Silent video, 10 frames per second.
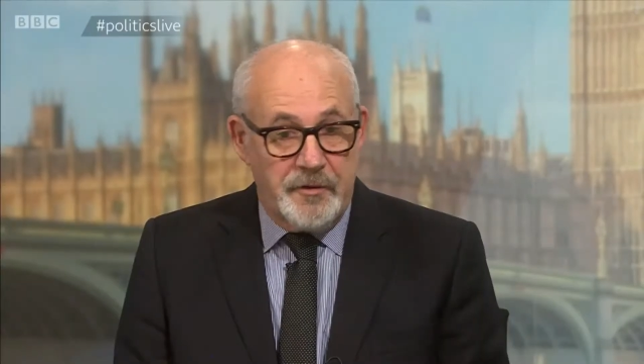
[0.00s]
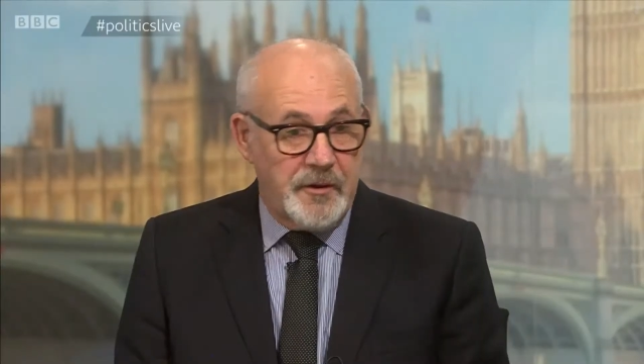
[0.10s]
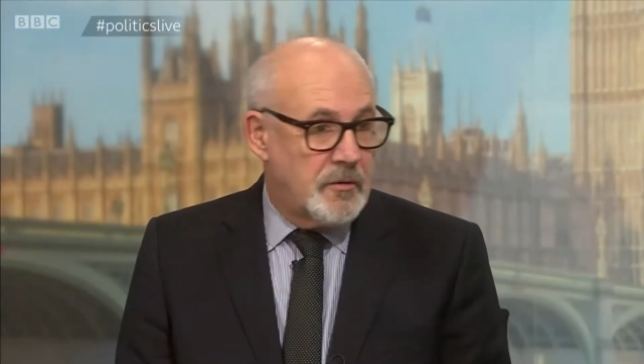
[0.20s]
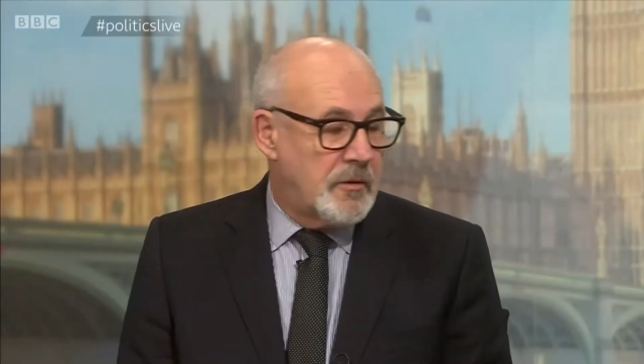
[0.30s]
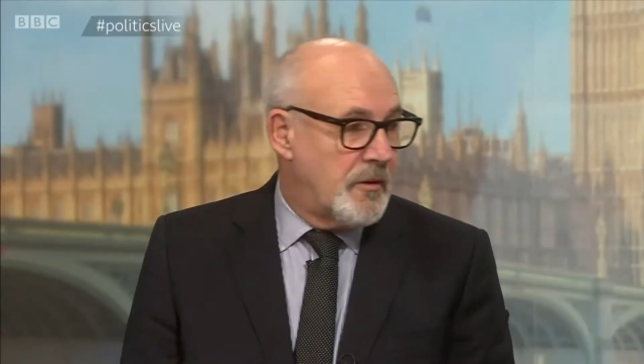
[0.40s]
I
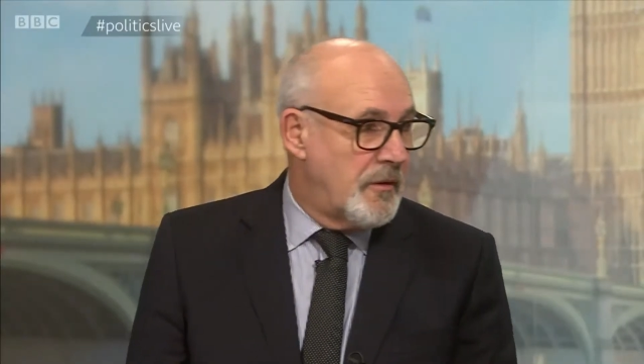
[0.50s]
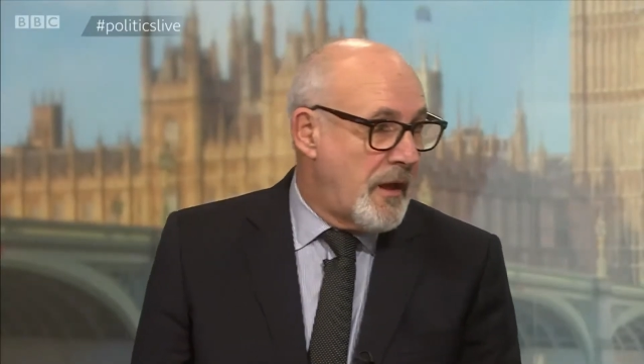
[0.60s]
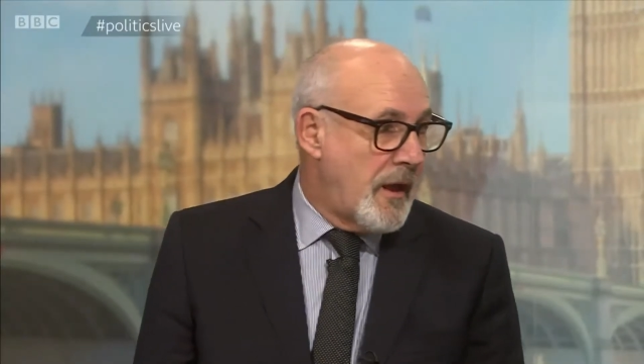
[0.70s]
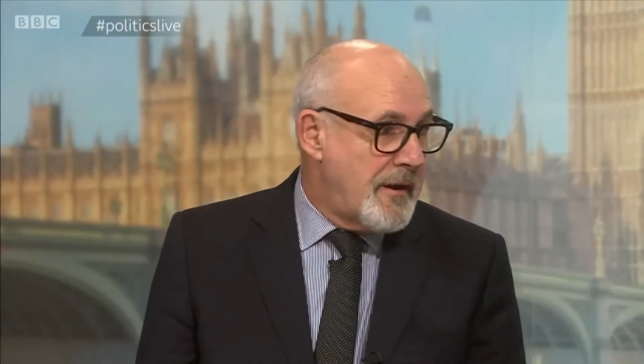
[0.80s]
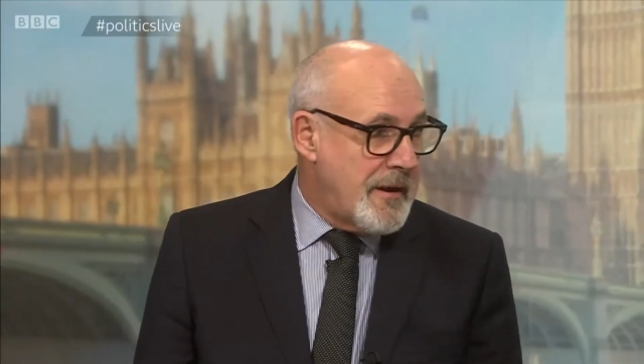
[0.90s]
think
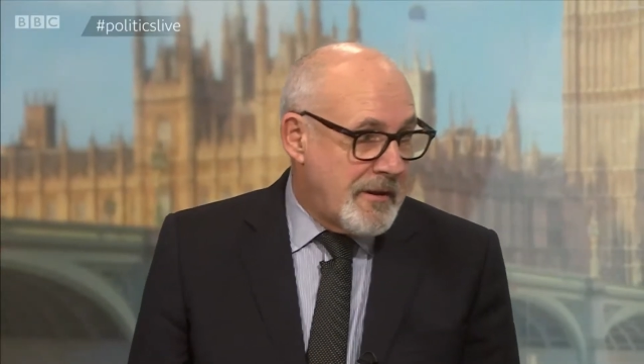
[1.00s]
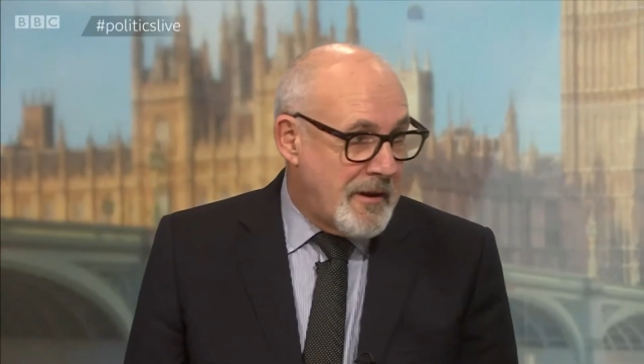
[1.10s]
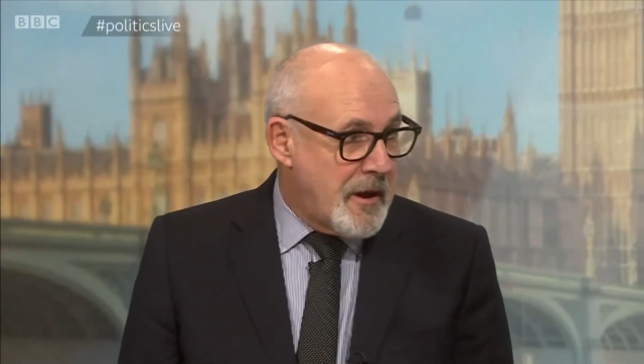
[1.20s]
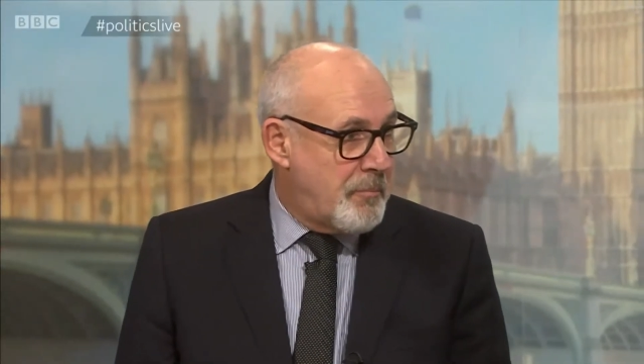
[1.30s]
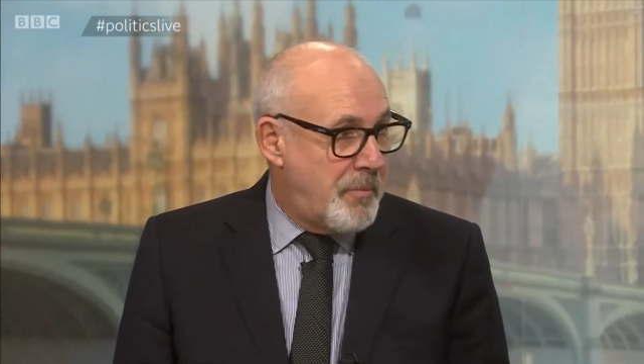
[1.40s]

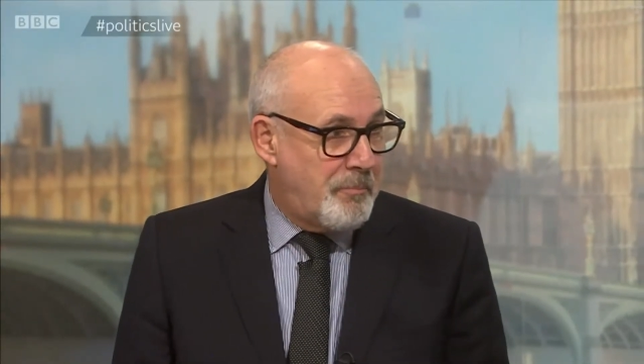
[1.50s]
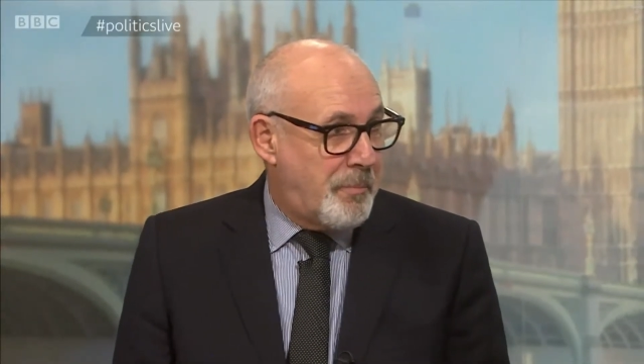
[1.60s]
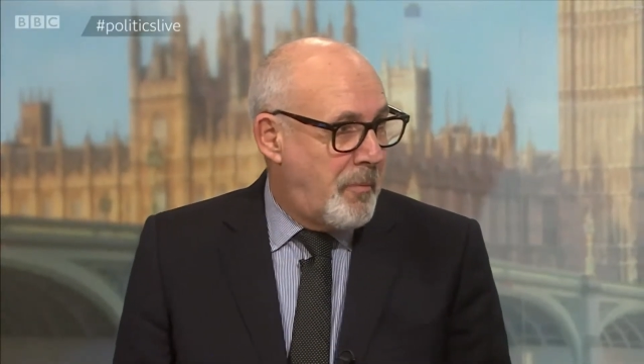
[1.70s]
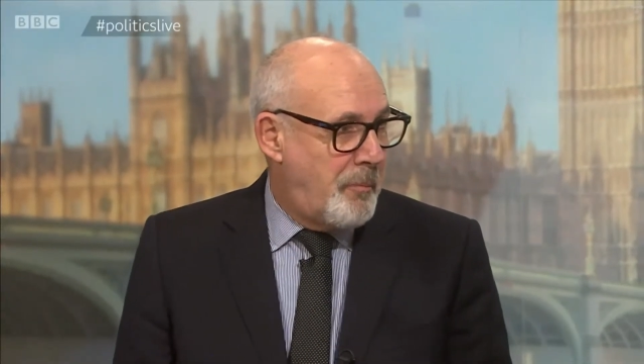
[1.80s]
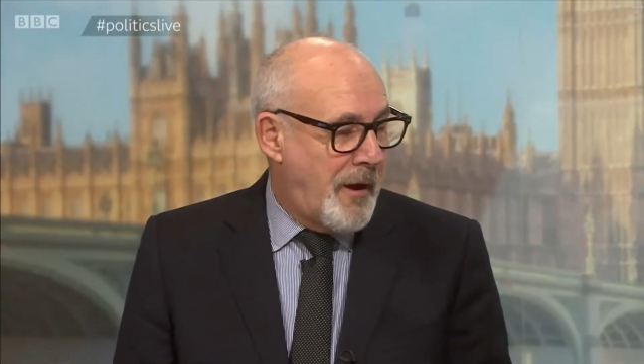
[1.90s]
in any
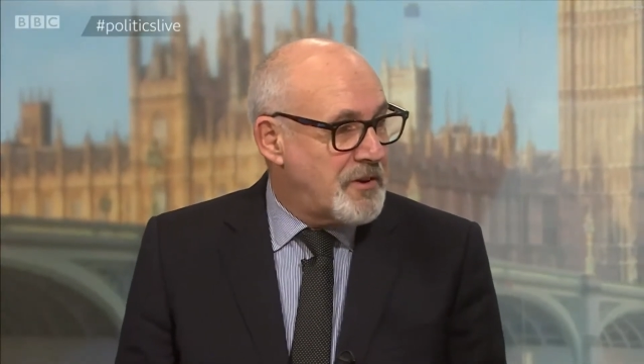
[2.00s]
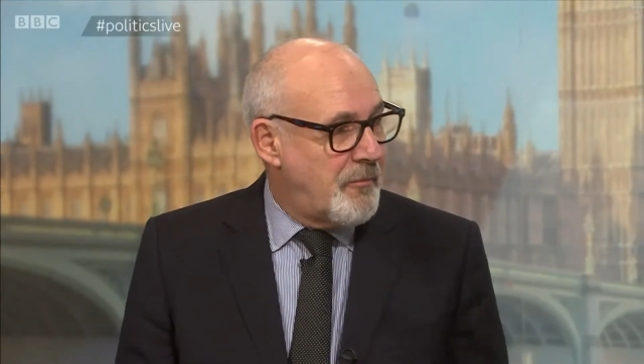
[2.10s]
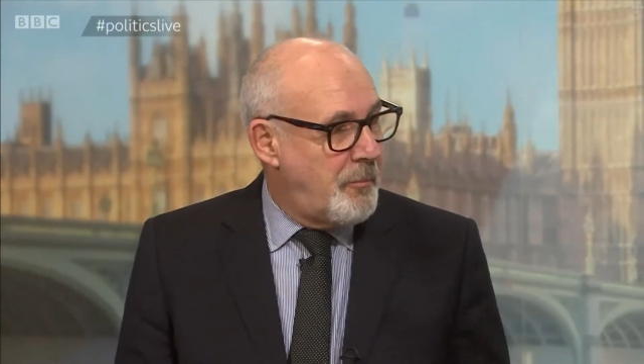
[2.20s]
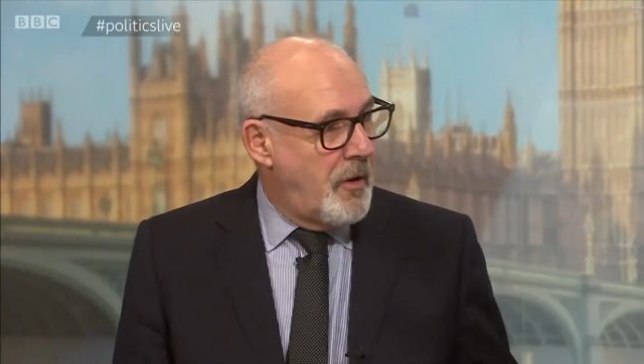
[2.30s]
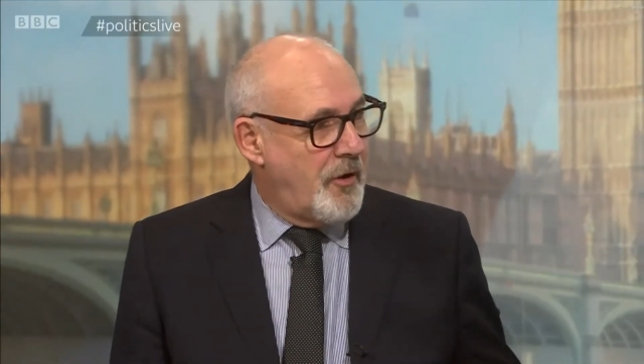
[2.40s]
part
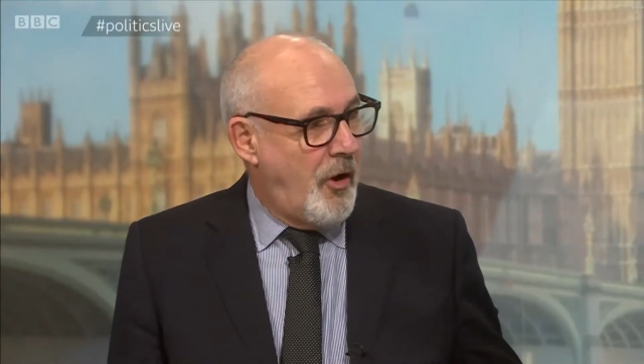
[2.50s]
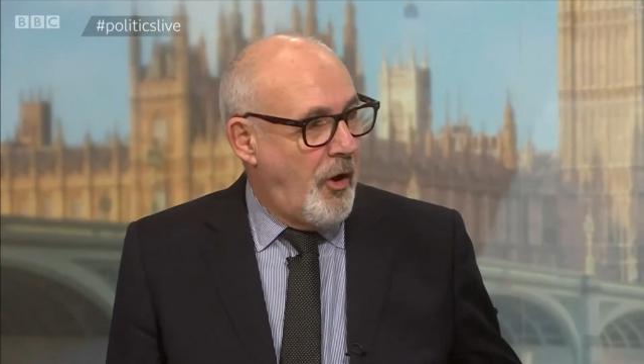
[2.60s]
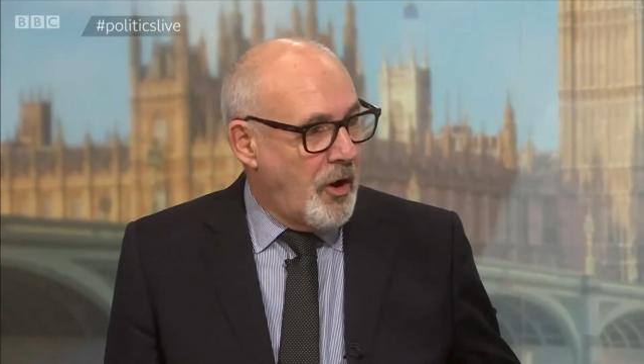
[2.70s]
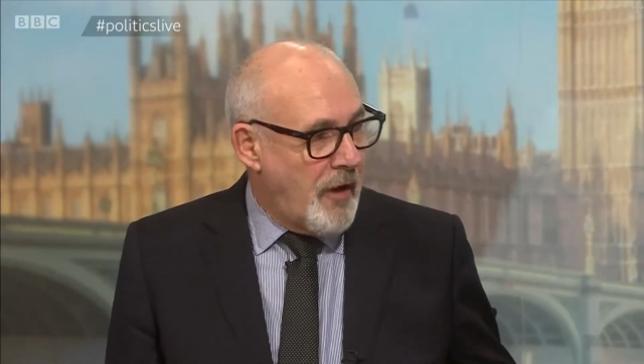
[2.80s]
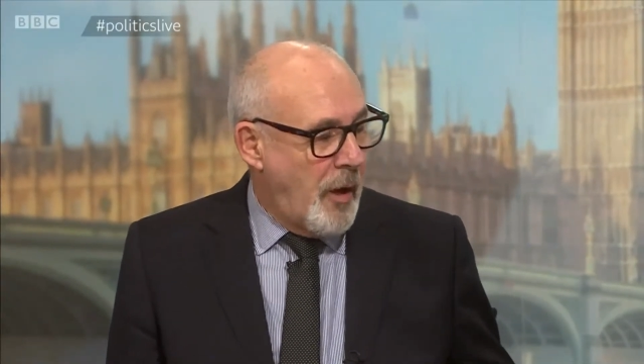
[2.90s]
of the
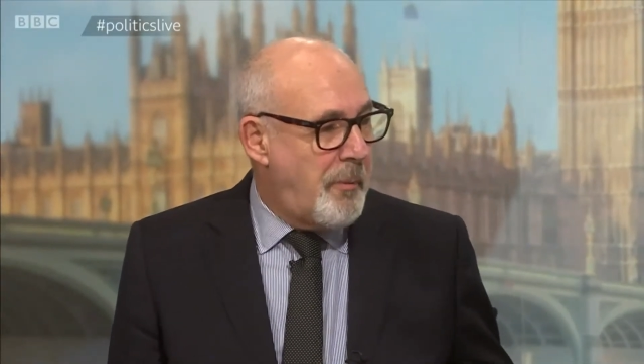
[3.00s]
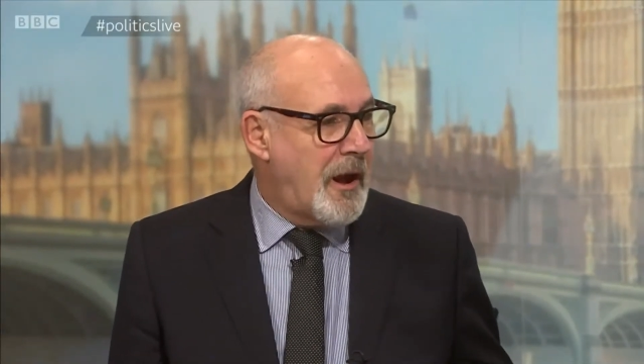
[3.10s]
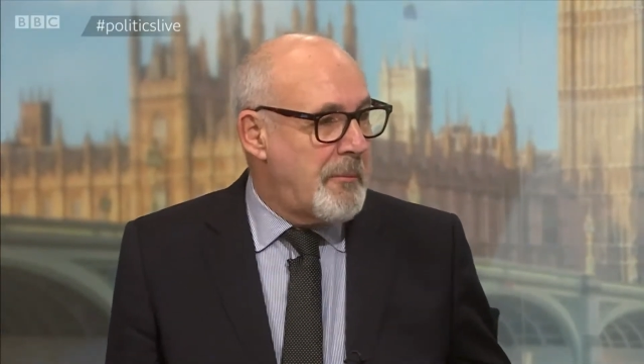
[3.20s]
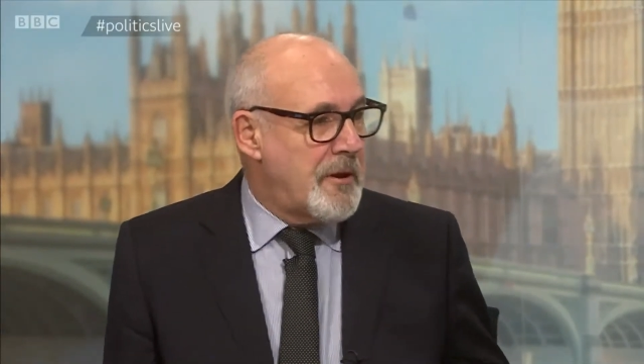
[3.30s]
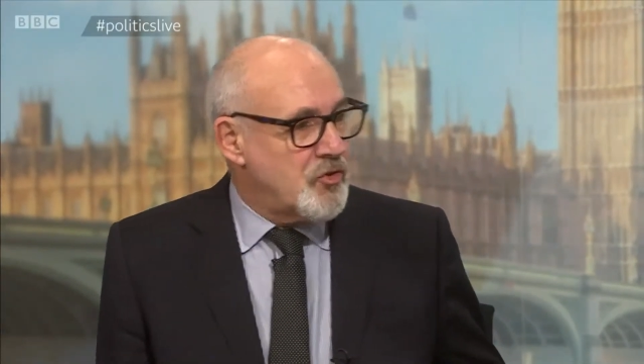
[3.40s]
whole of our
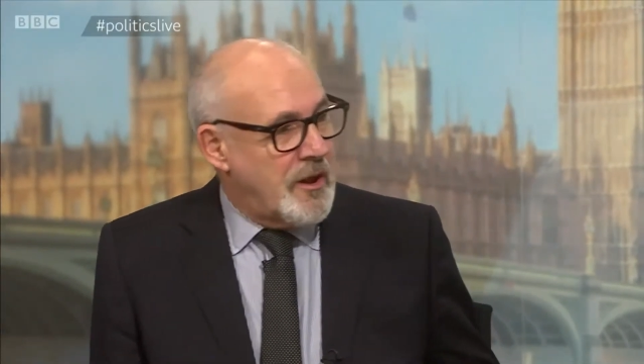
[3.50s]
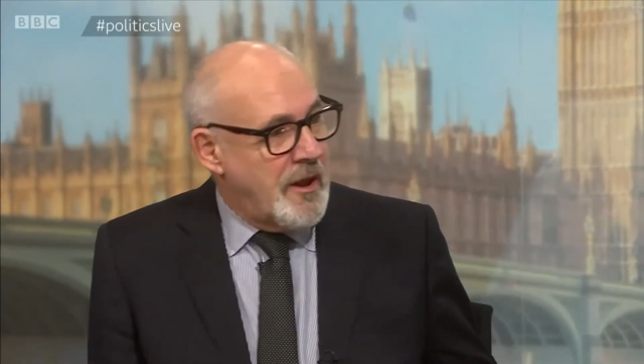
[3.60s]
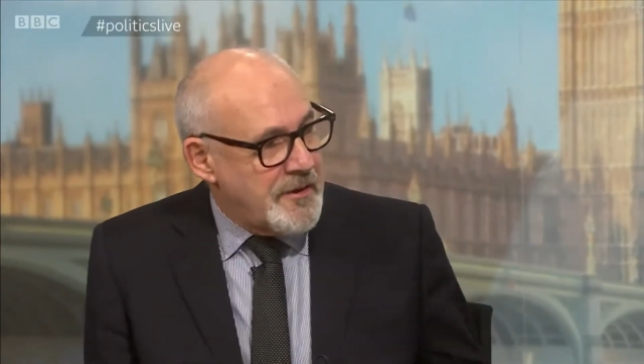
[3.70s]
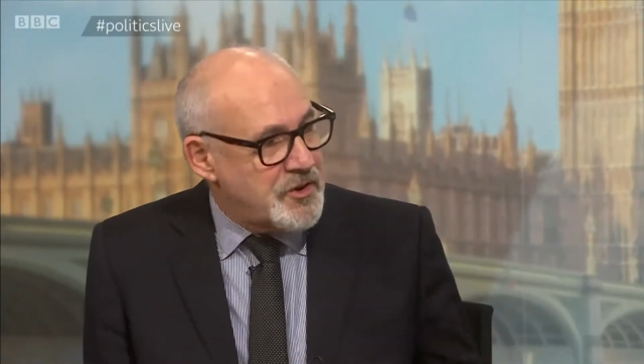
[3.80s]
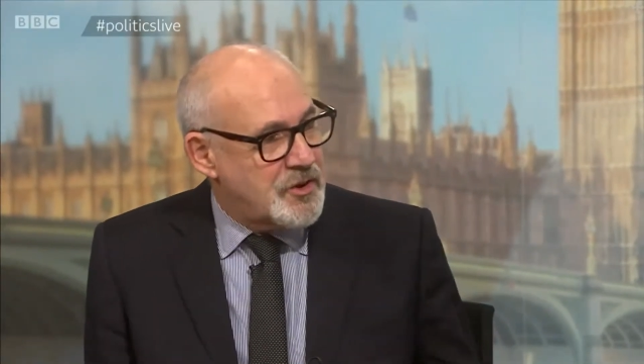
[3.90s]
parliamentary
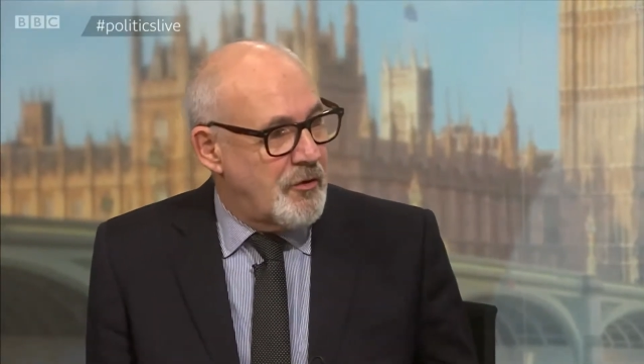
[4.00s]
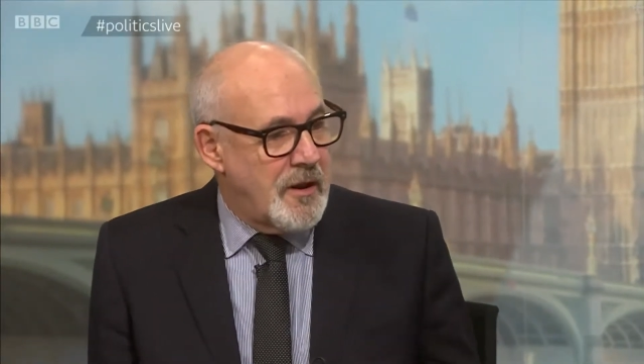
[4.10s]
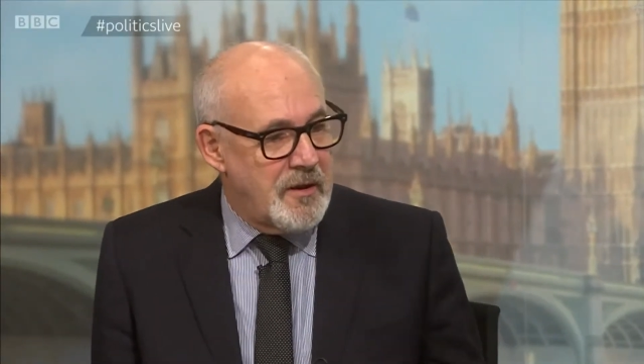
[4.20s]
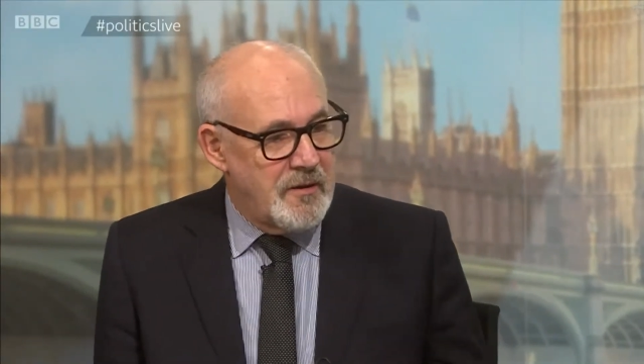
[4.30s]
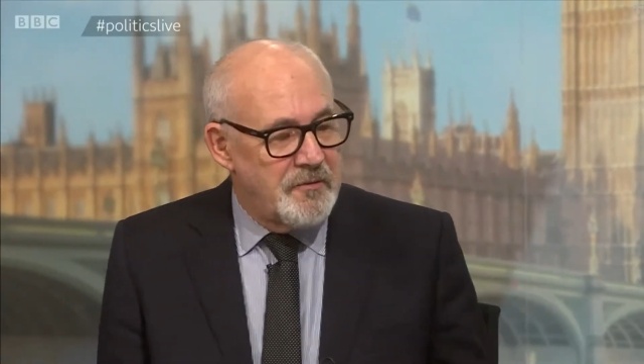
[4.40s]

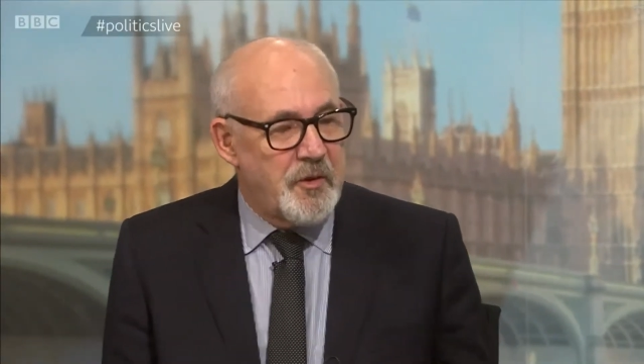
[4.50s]
history,